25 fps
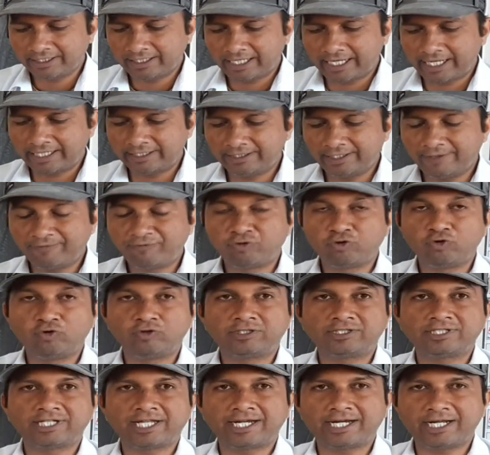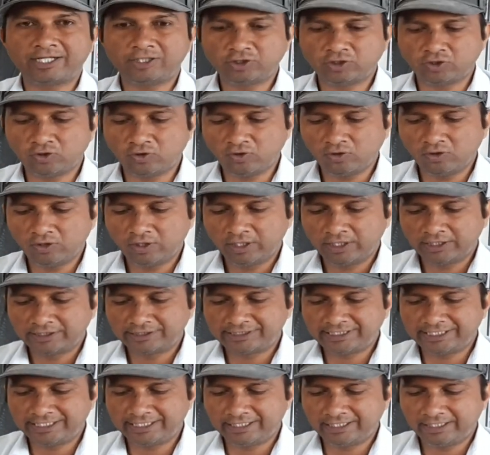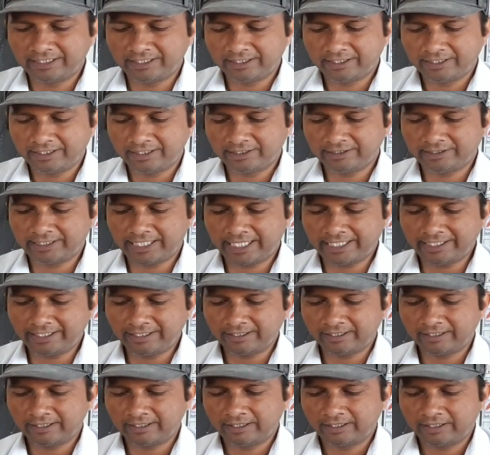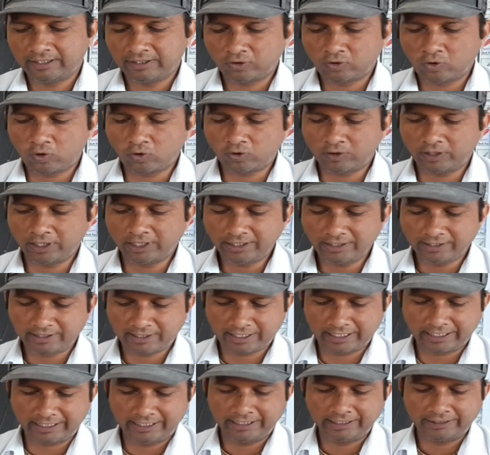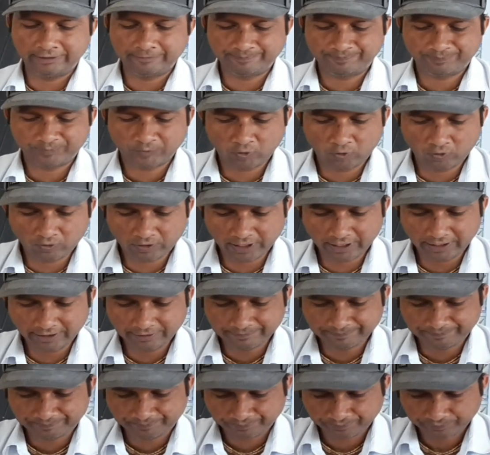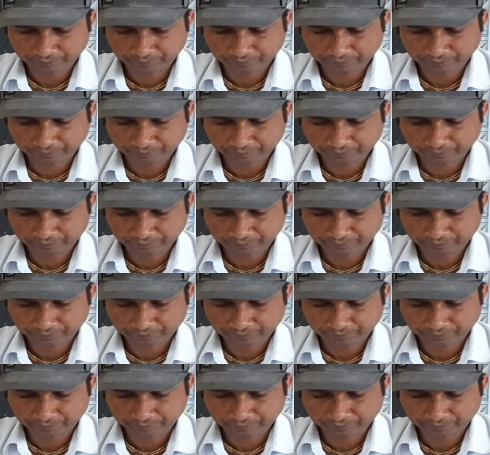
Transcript: and the fruits are also seen in that coconut tree. Okay.